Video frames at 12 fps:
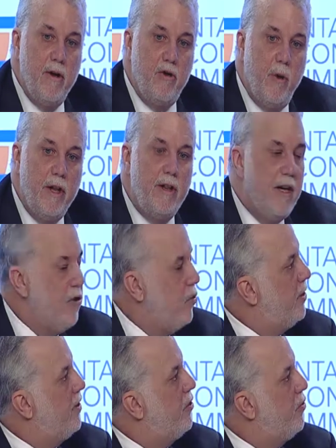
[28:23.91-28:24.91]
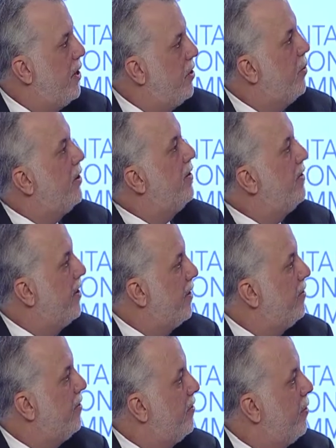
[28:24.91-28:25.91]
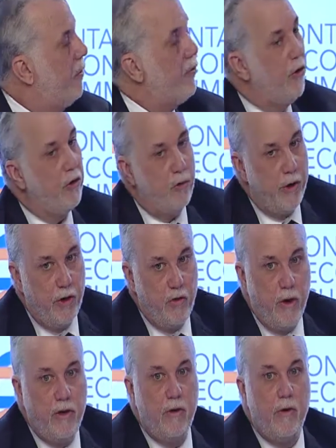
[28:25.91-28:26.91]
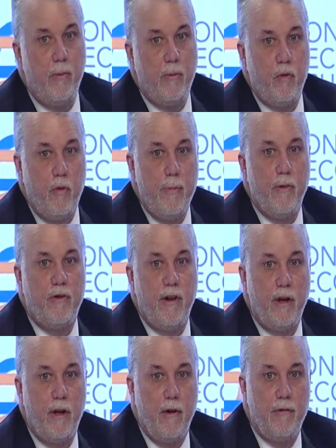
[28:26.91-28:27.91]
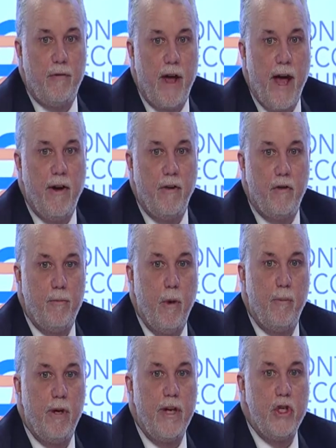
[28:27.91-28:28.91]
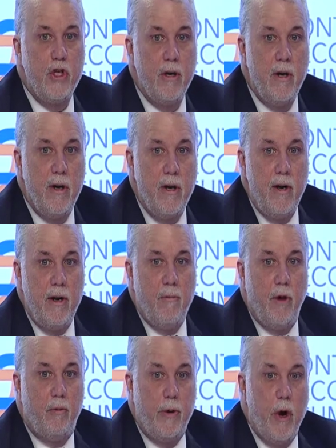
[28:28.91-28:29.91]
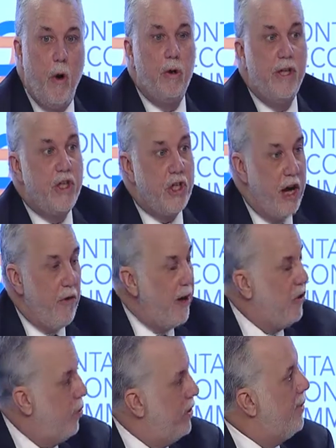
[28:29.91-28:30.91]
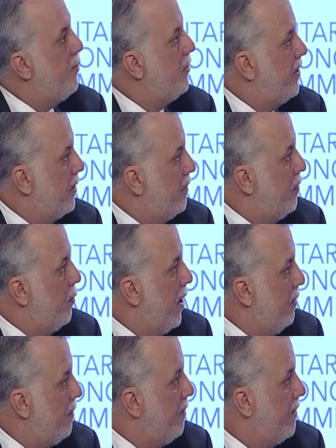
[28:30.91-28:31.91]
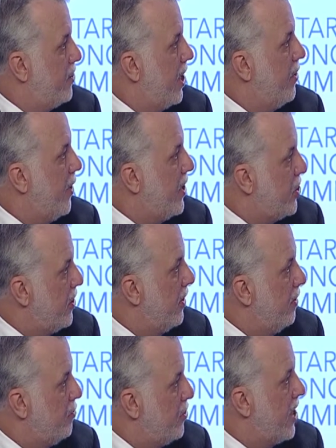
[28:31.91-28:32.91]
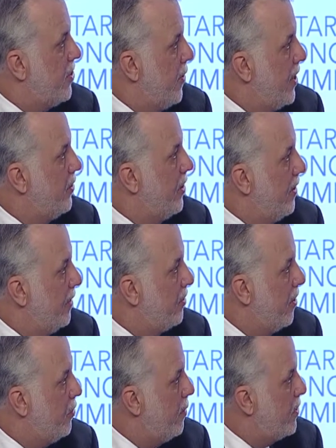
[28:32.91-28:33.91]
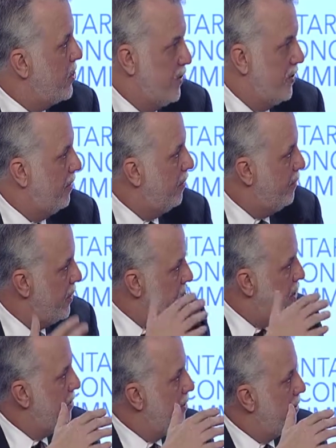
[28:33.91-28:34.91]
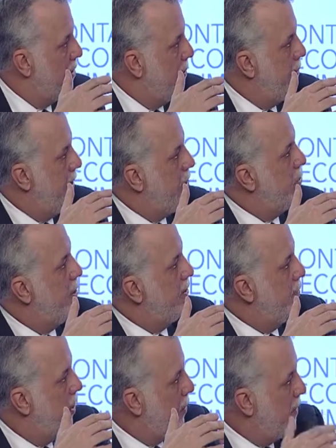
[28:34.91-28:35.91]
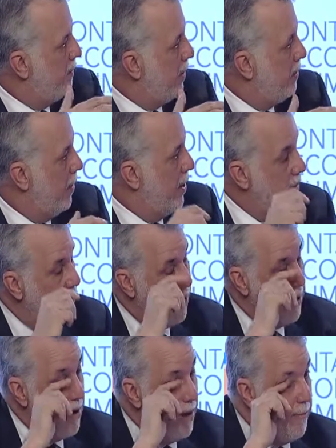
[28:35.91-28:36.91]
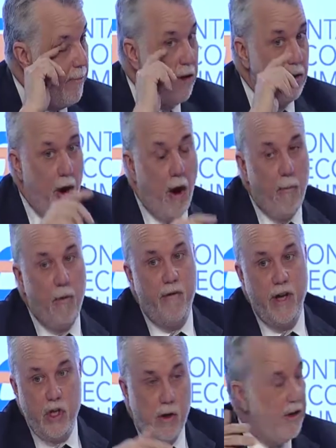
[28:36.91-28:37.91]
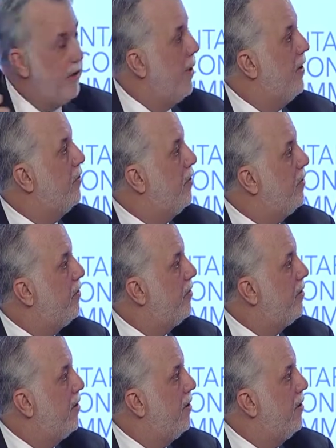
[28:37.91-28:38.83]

23, 26. of course, we are 23% of Canada's population, but we only generate 20% of the wealth generated, generated in this country, which is not sufficient compared to our demographic weight. But our provincial expenses